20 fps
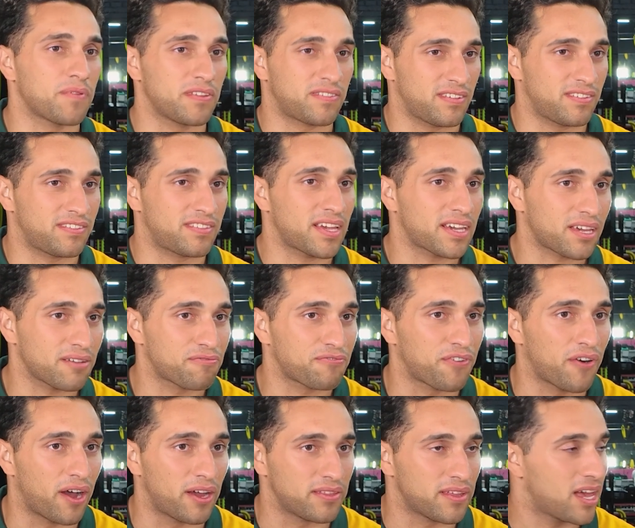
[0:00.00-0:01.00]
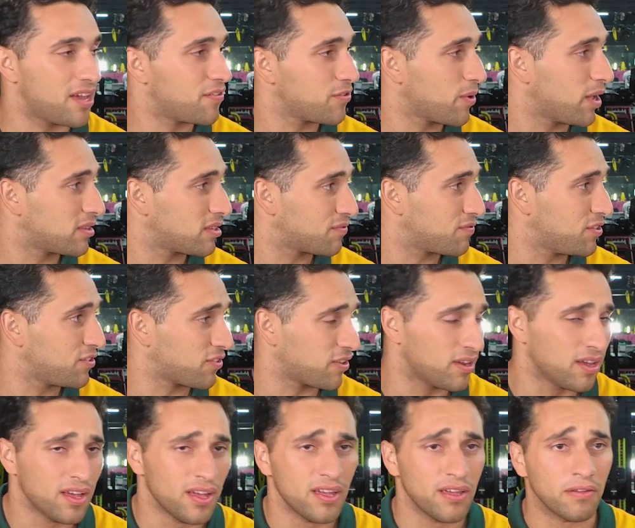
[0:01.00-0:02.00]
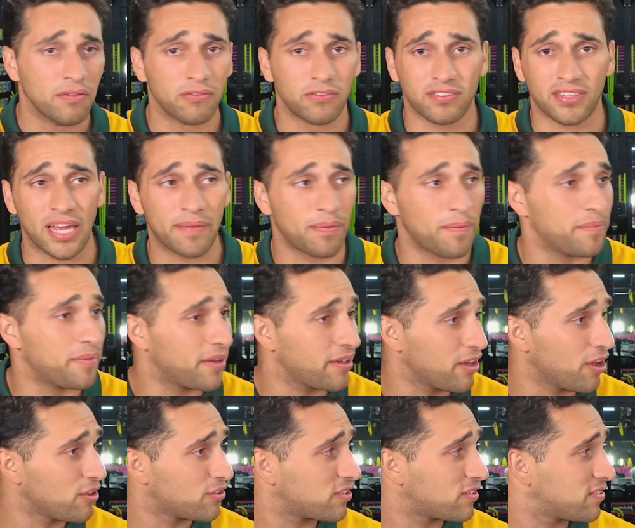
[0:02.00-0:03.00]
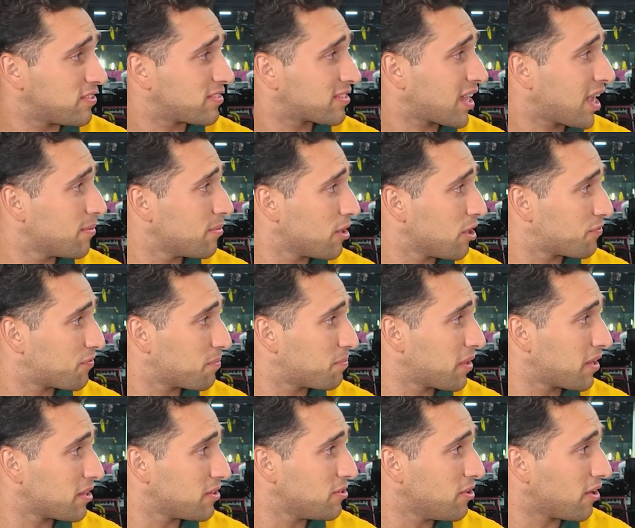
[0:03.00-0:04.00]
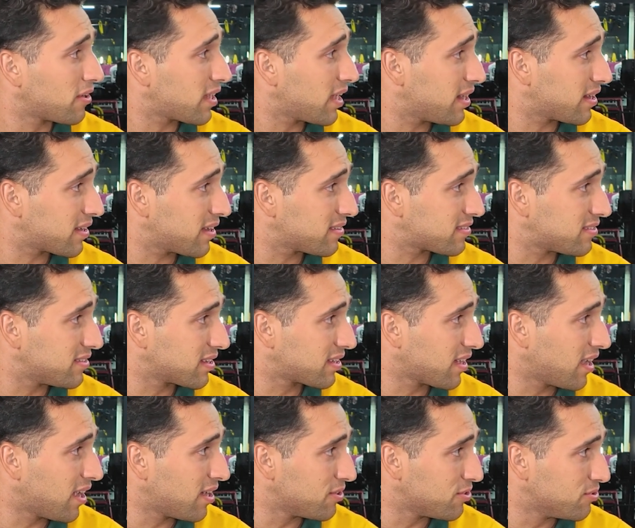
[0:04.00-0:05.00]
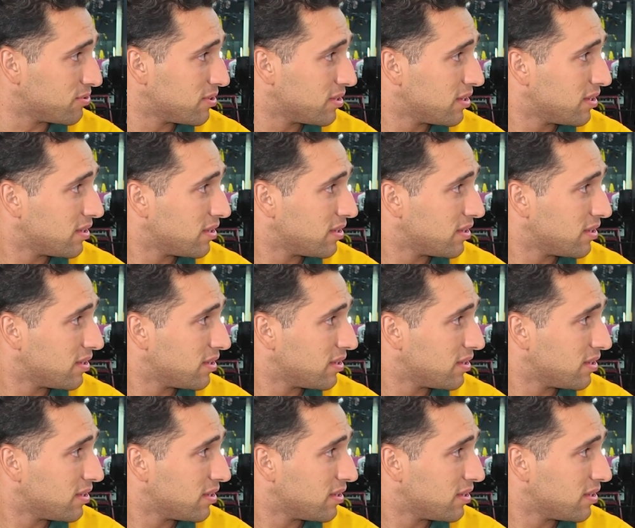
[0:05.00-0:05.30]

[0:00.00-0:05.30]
It's his second fight in the heavyweight division. Stipe Miocic is coming off a bloody knockout against Ngannou.